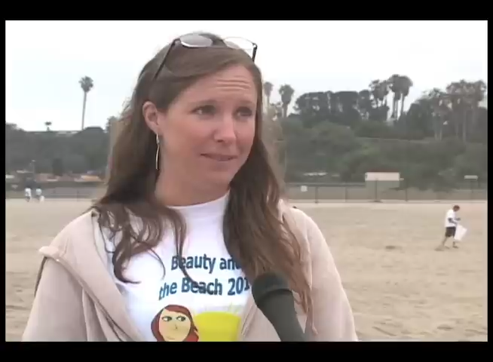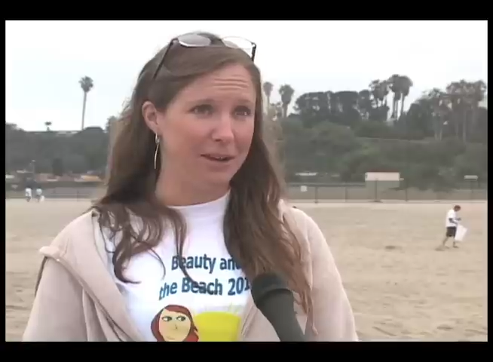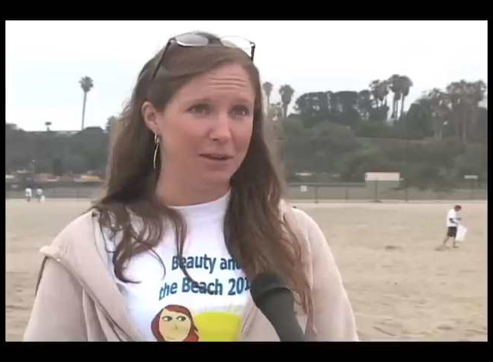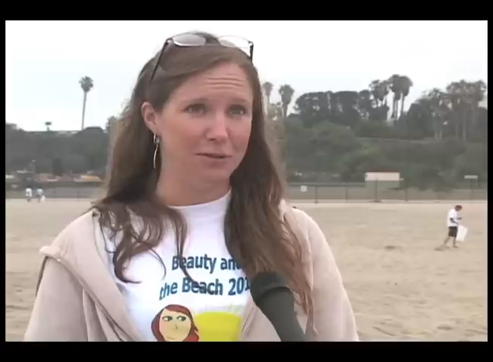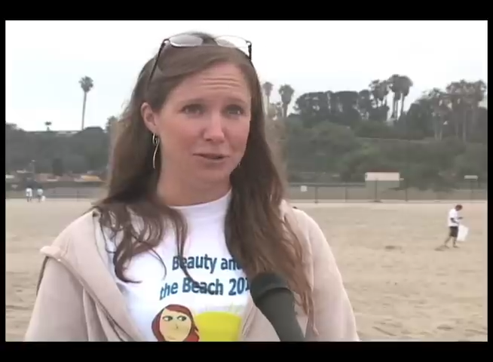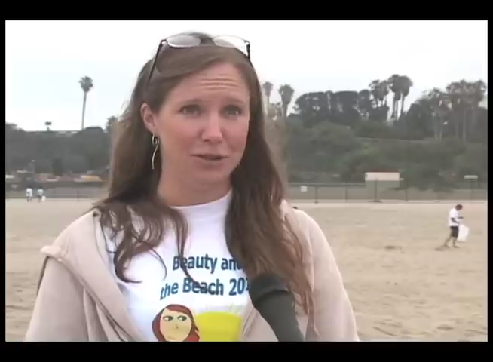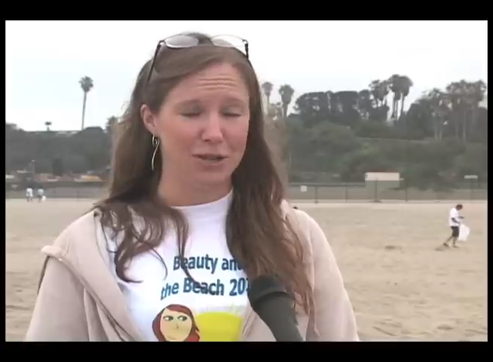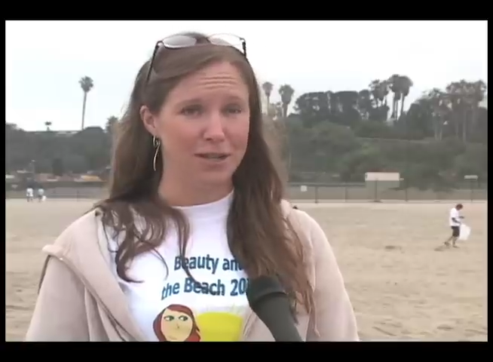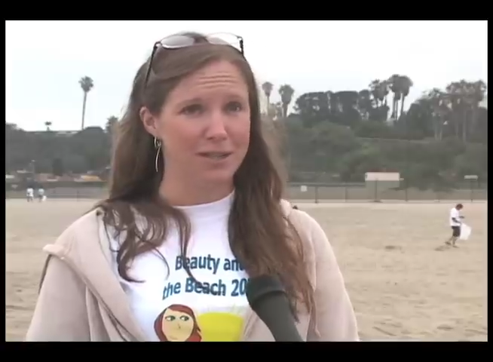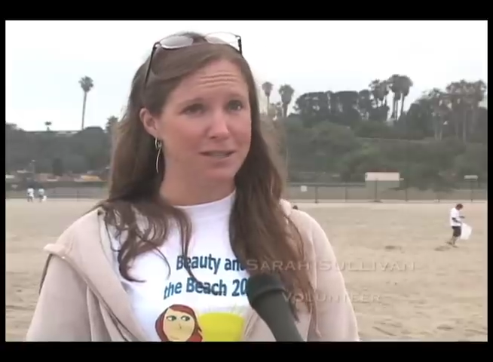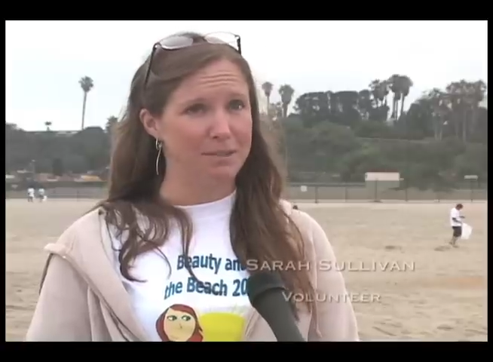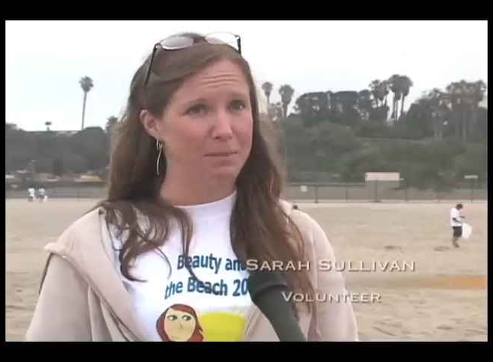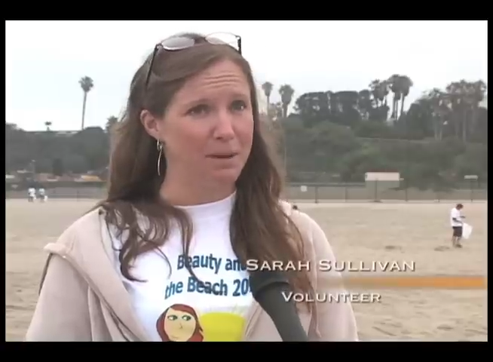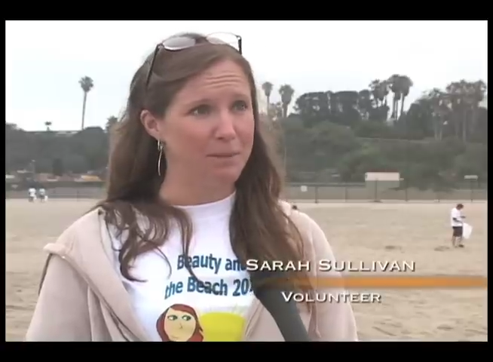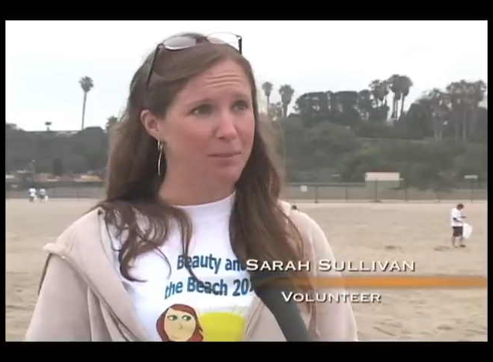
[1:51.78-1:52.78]
the ocean is
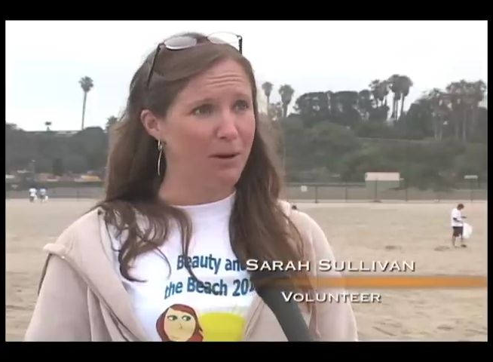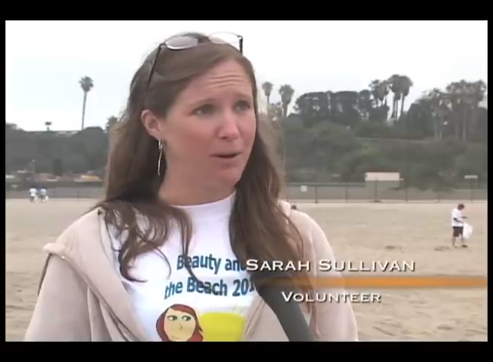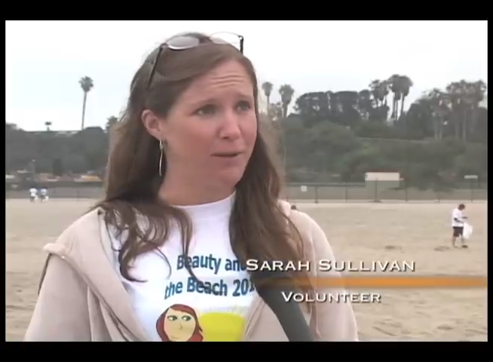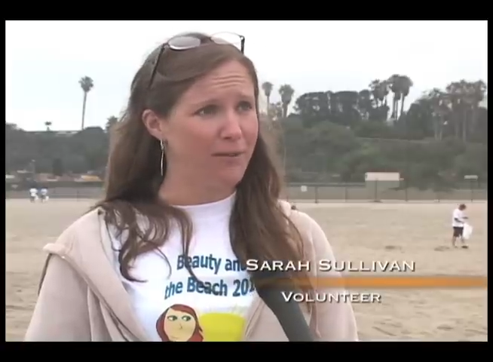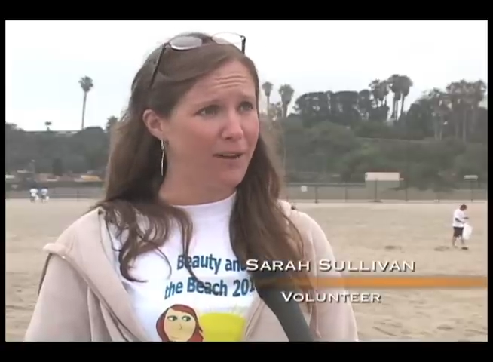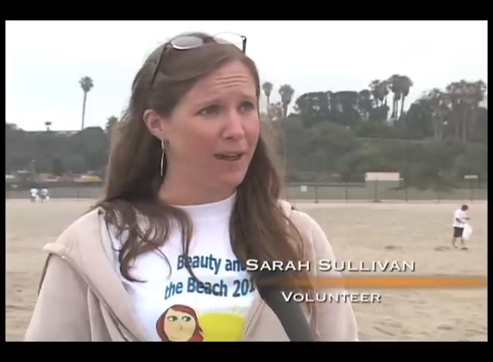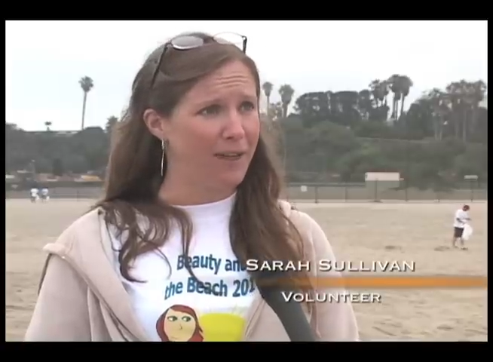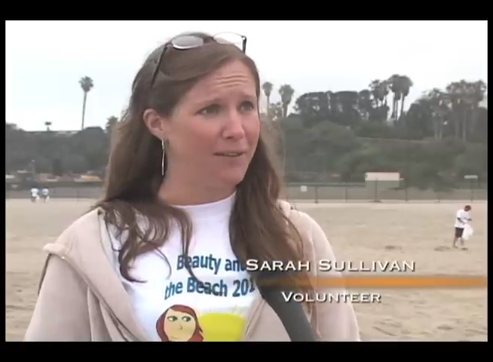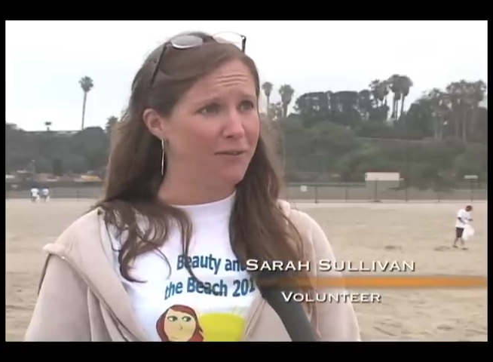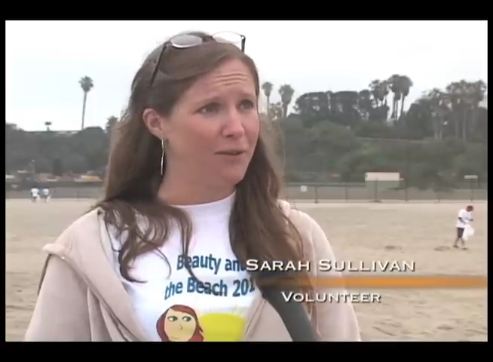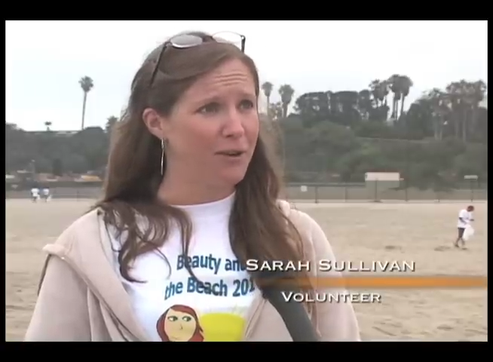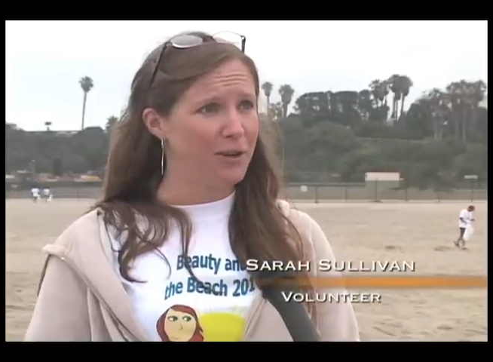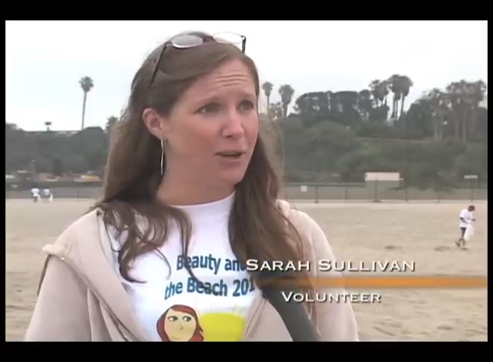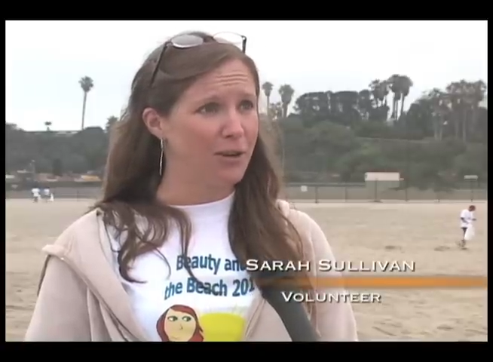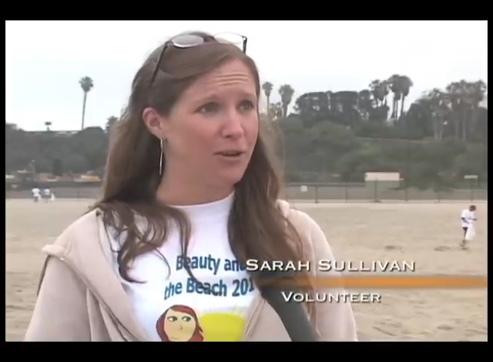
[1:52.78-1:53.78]
a big part of
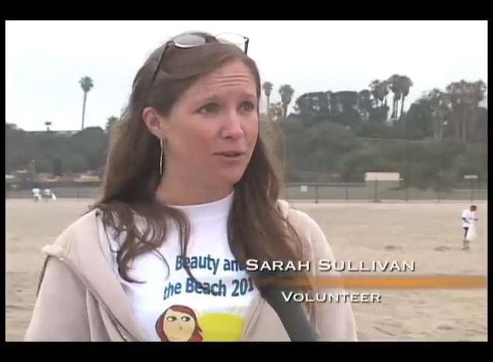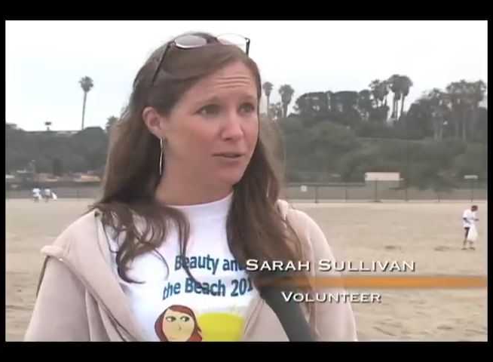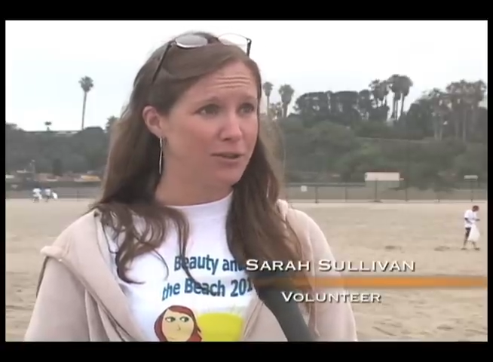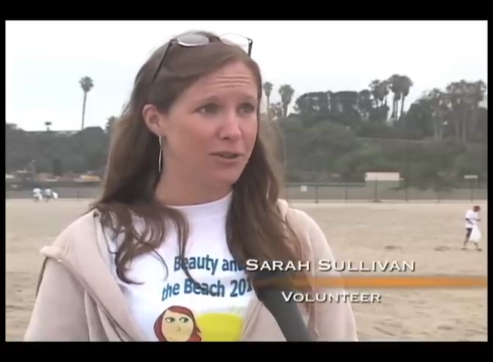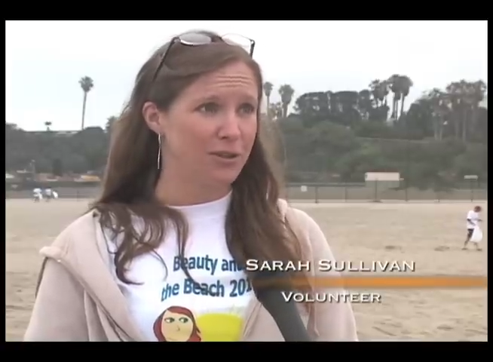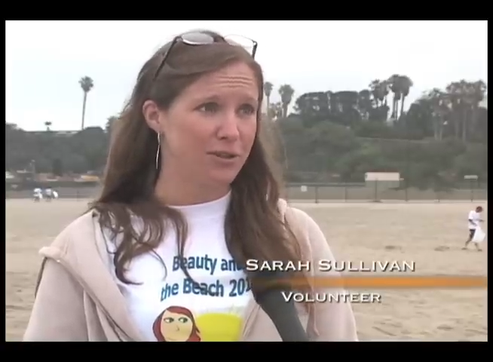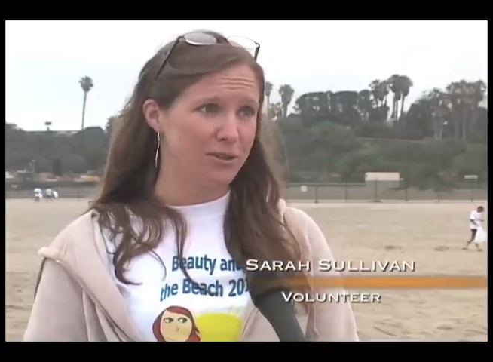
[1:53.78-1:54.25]
California culture,